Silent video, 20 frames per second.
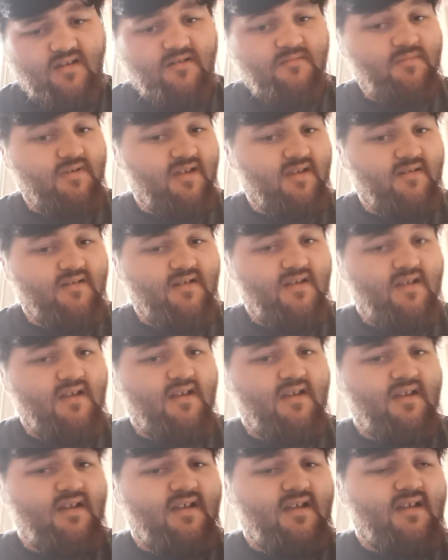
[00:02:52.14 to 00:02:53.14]
But yeah,
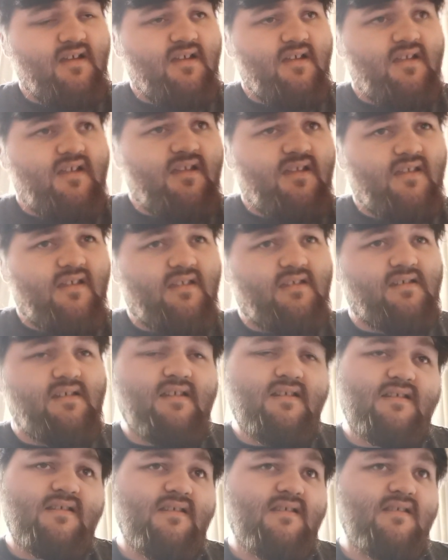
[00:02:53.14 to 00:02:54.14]

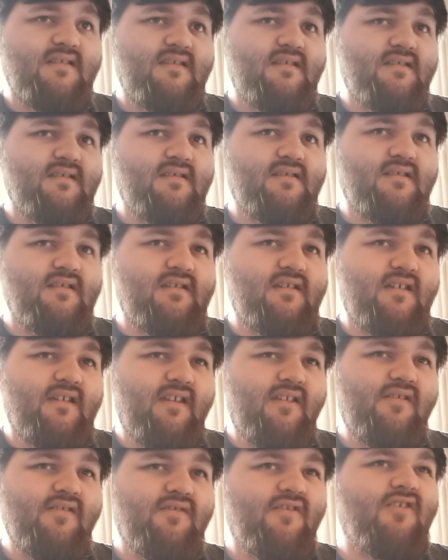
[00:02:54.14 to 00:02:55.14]
it's
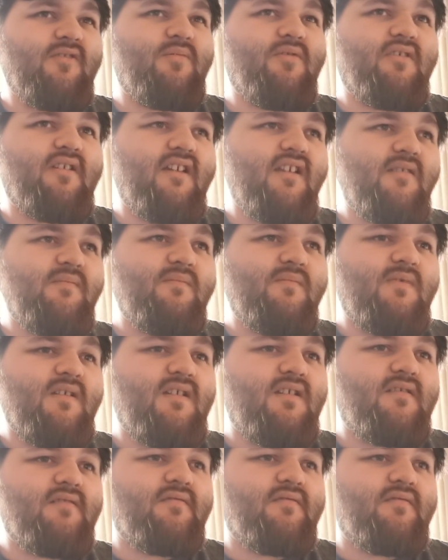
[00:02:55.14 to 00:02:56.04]
an enjoyable game.